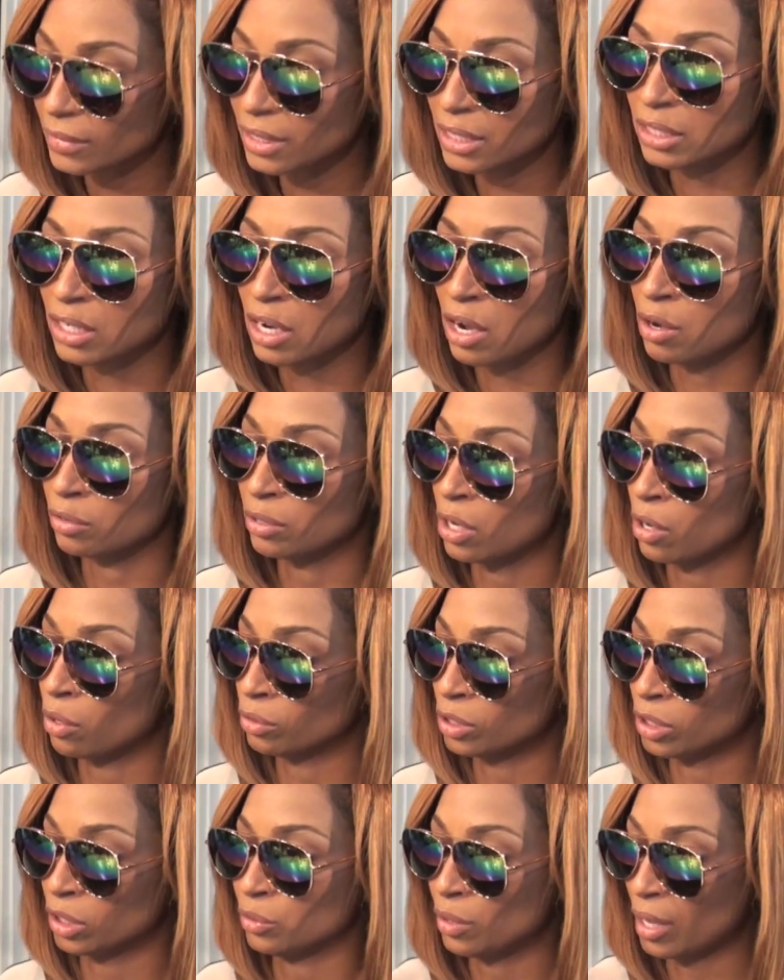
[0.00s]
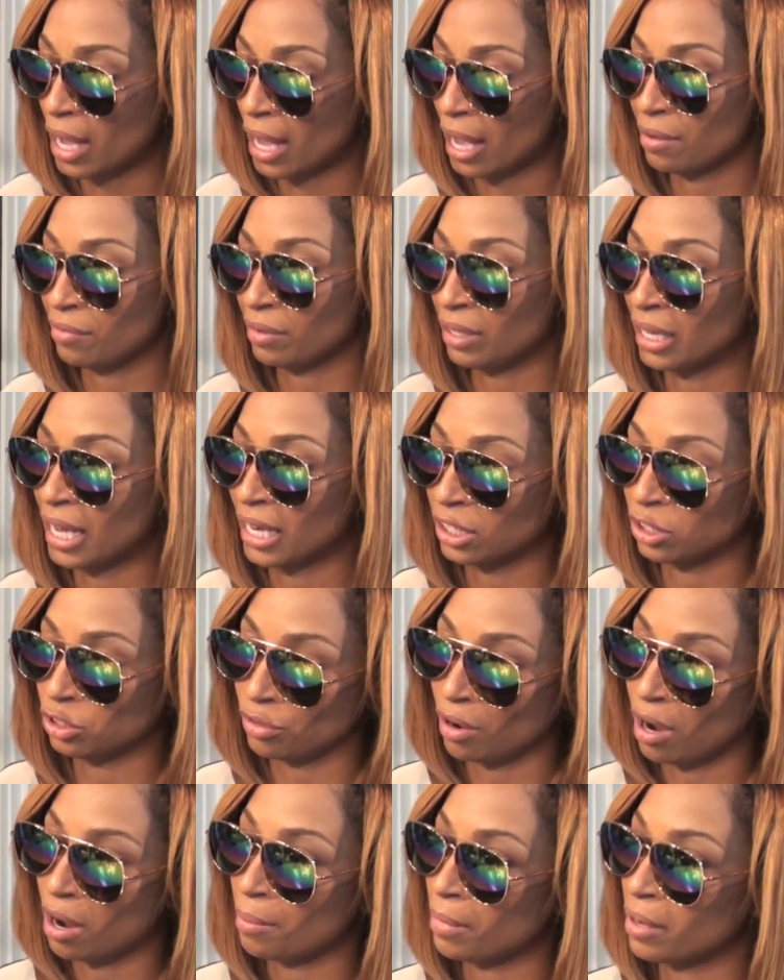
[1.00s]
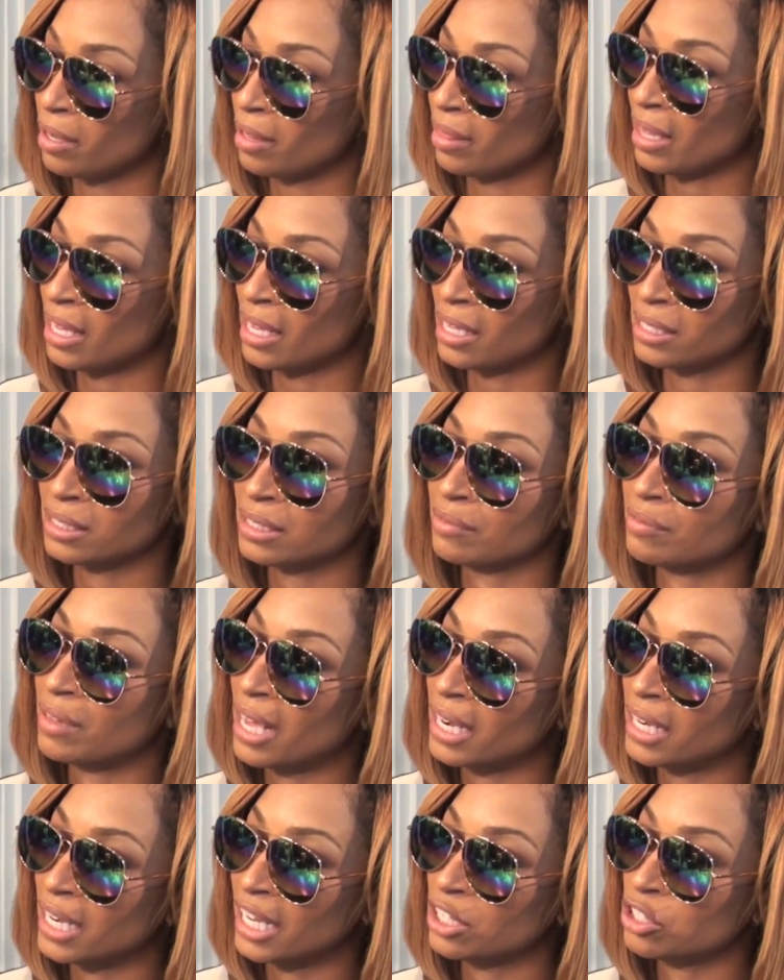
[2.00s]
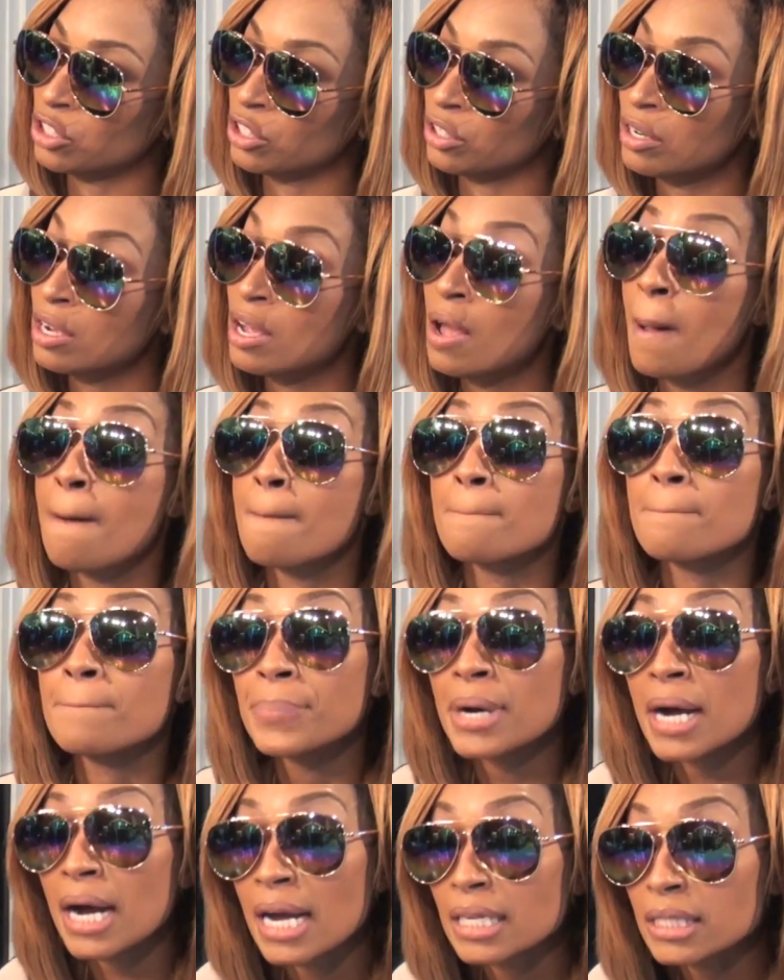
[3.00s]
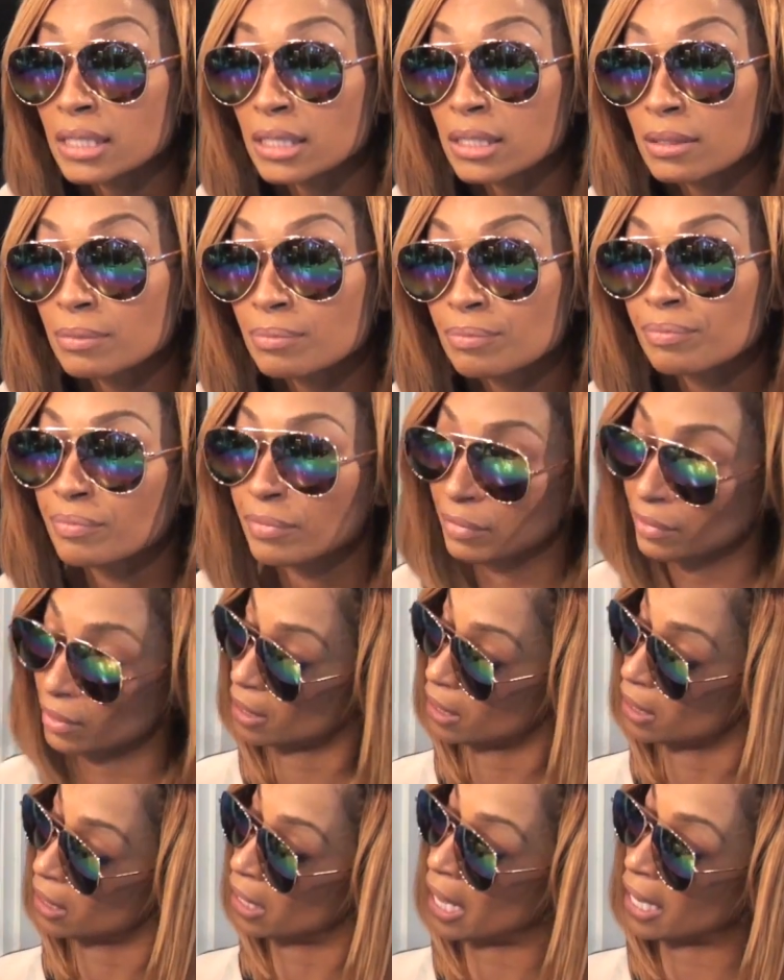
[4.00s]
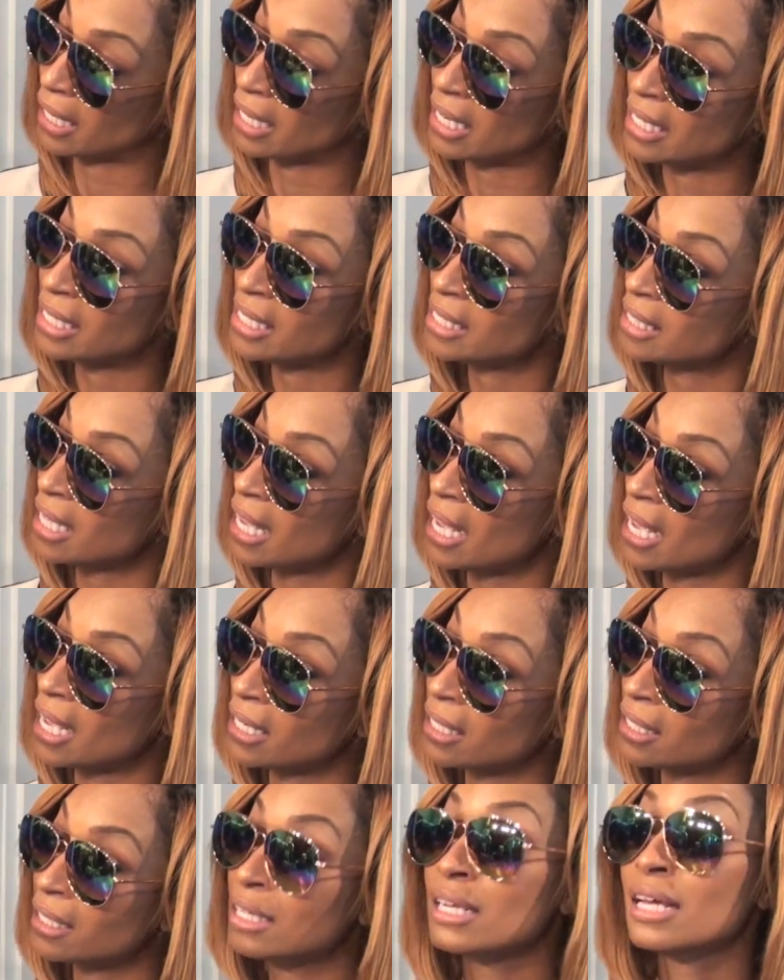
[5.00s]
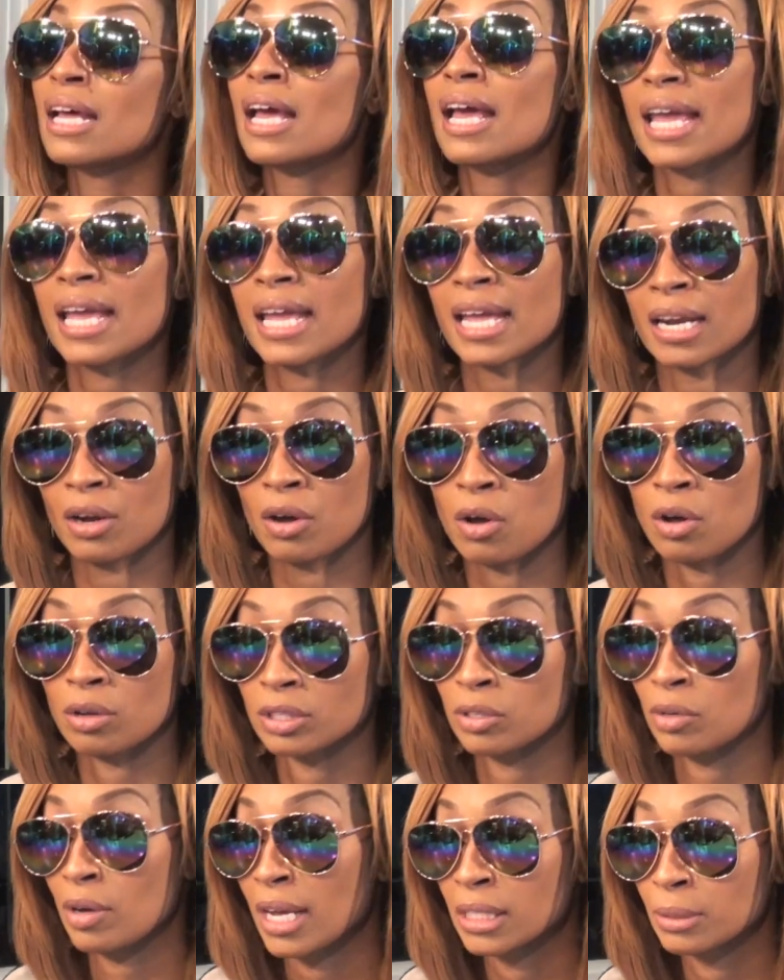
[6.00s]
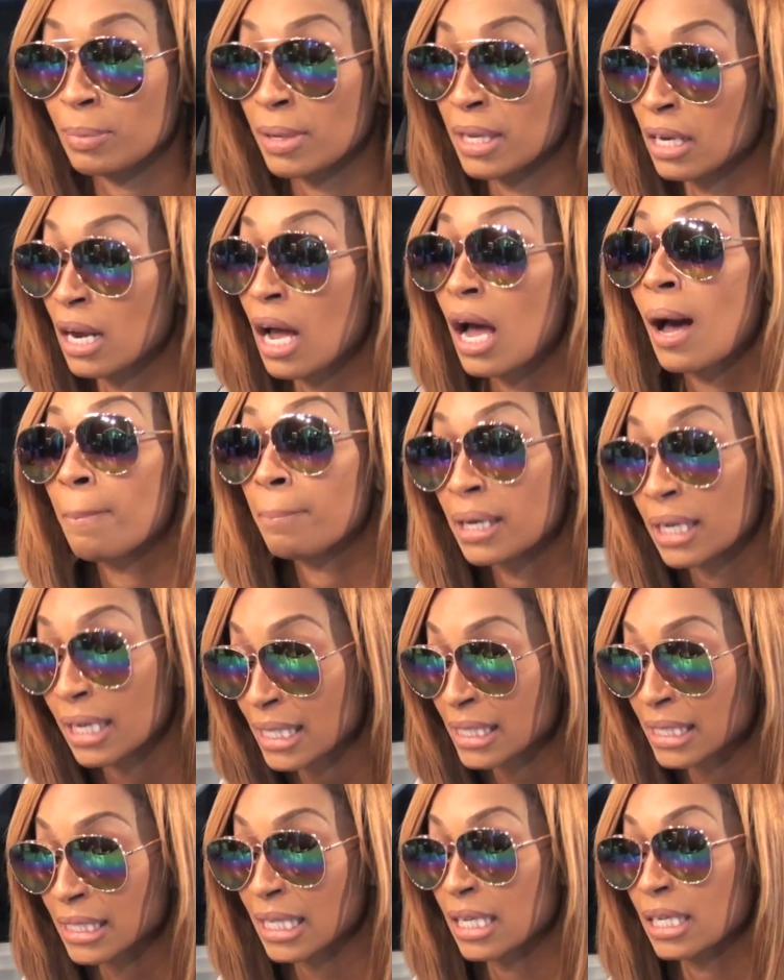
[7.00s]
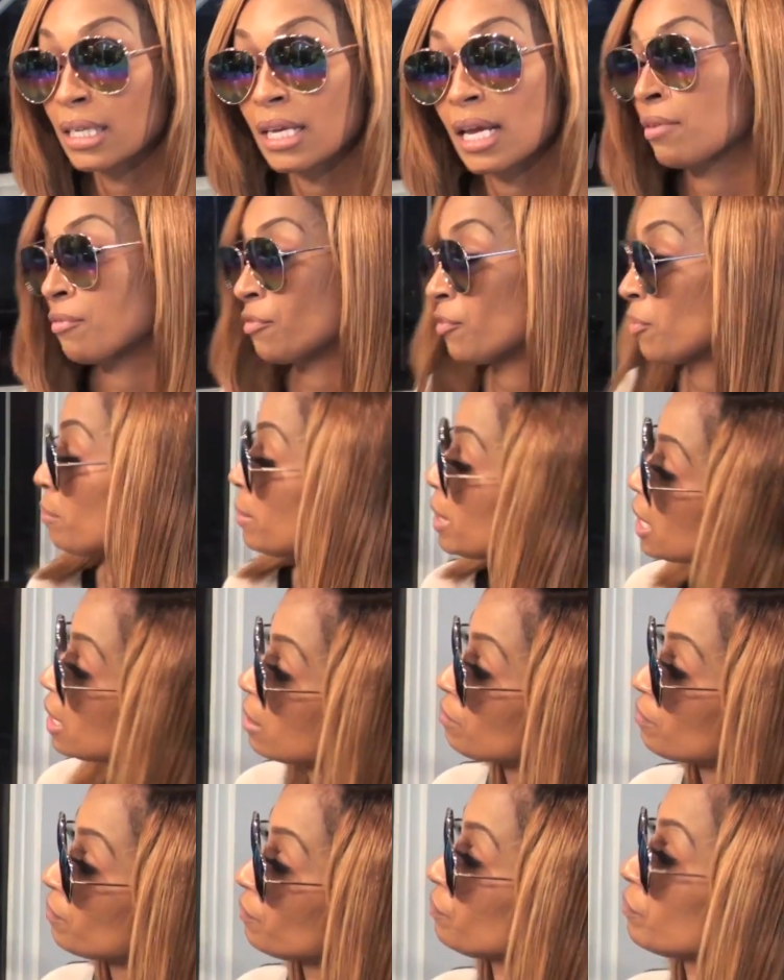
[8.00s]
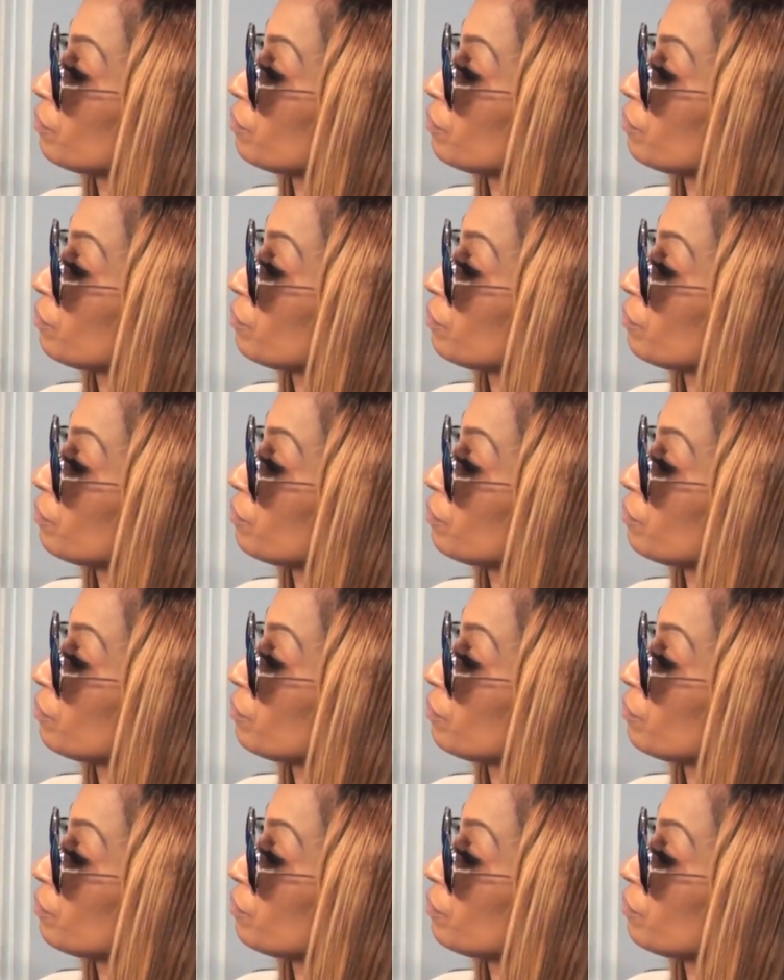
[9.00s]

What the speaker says: you know, known to have a lot of drama and things of that nature. But, like Nene said, it also has been a blessing. And for me,